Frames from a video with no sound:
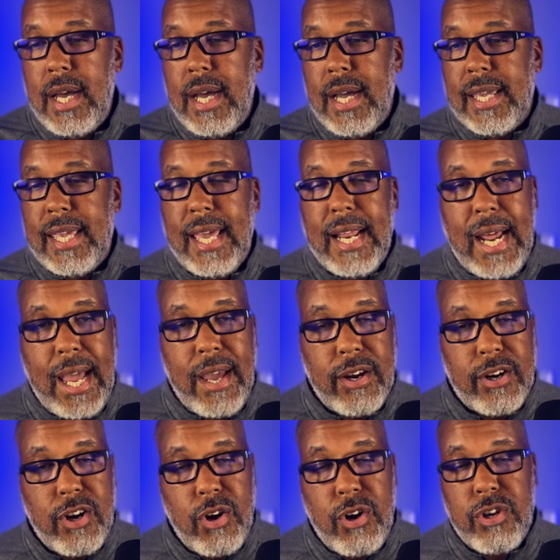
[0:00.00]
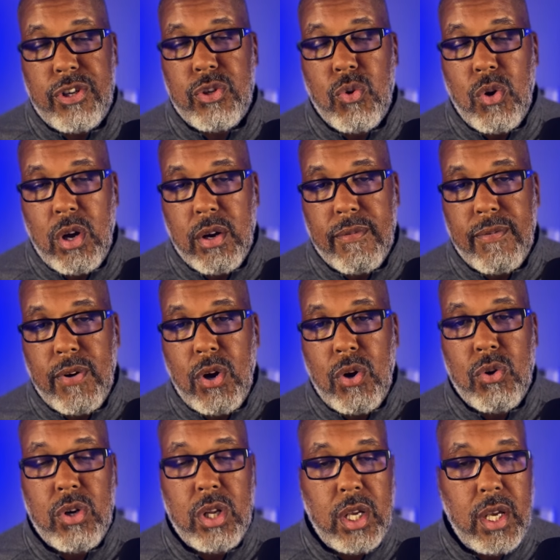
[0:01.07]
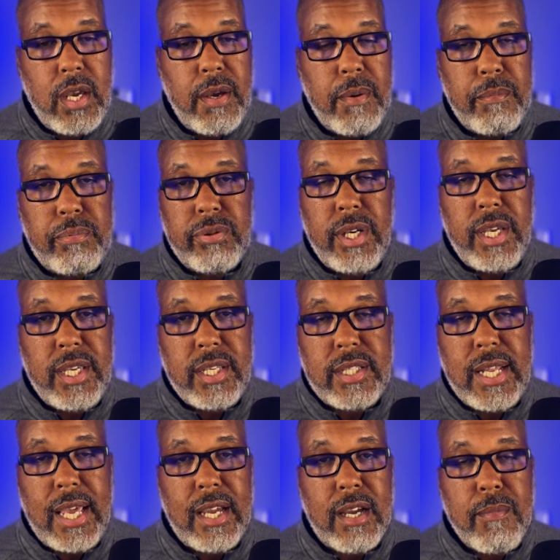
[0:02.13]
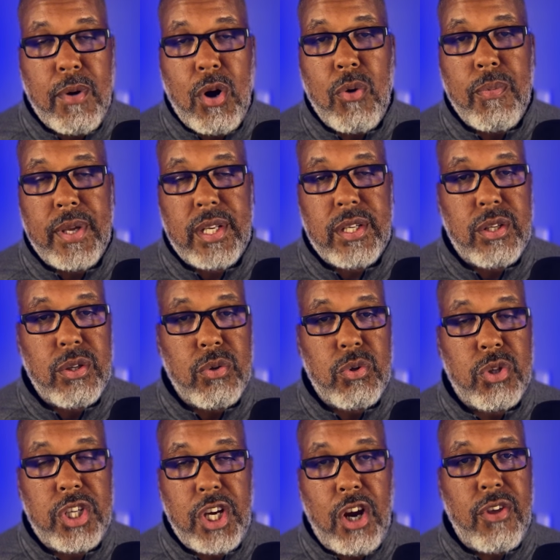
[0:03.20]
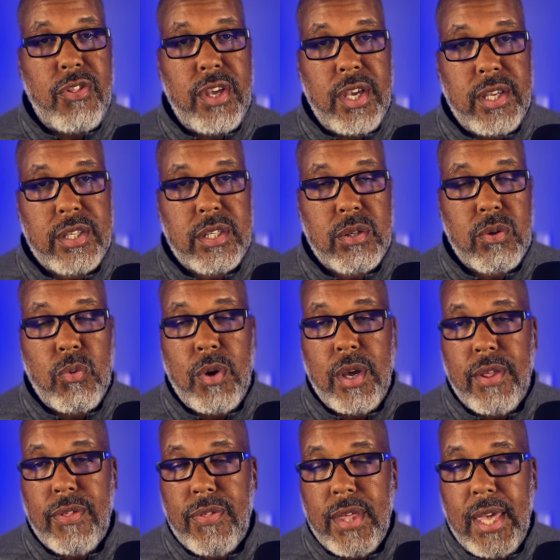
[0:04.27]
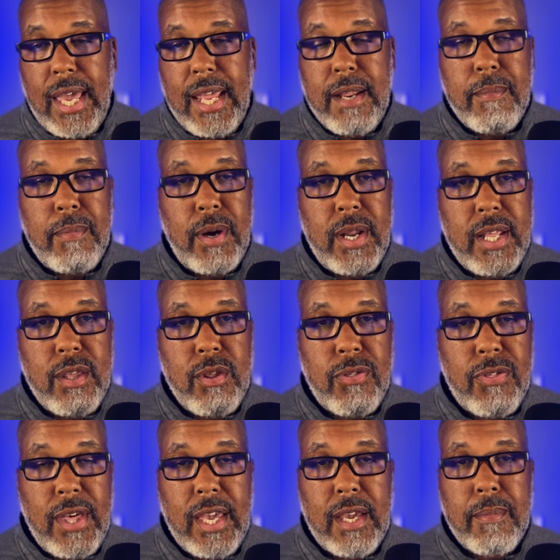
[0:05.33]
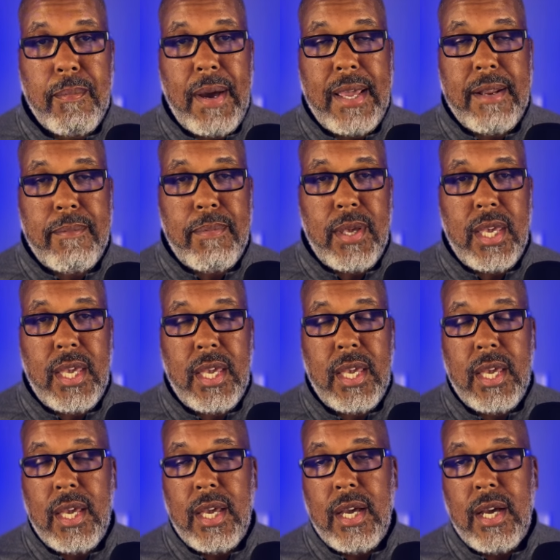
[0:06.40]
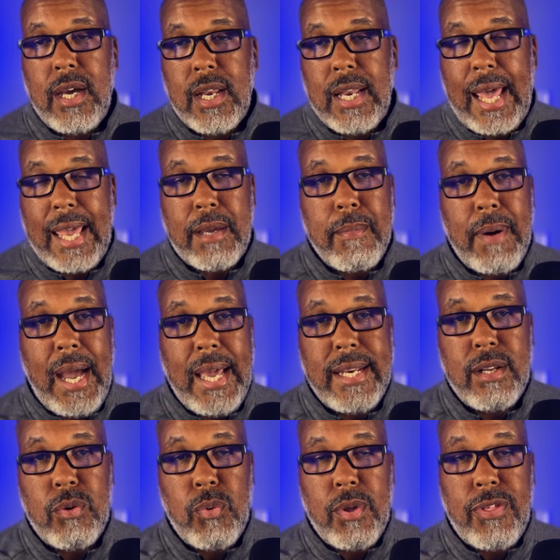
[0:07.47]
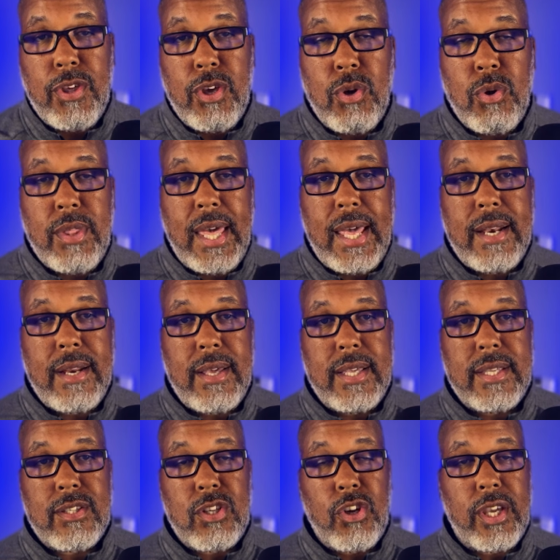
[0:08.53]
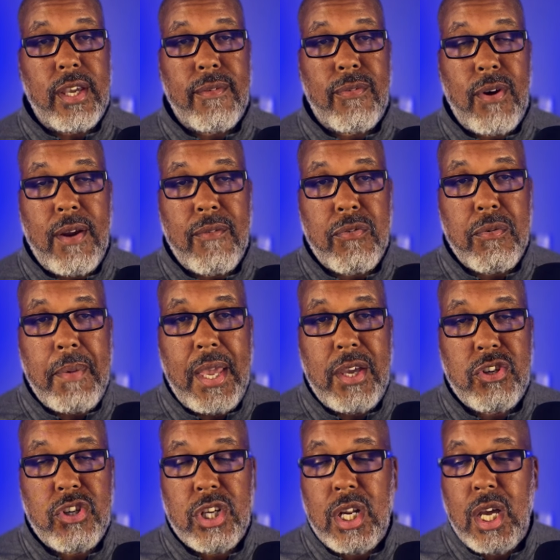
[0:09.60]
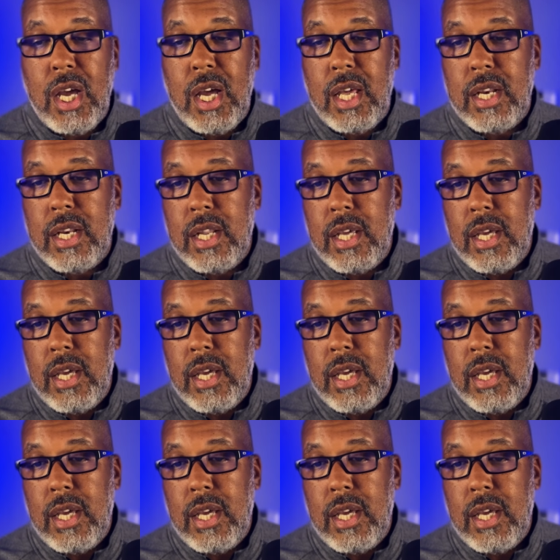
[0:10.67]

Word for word: again, I encourage you all to vote. Please take a moment to share this with anybody you think might be like minded with you that is looking for information on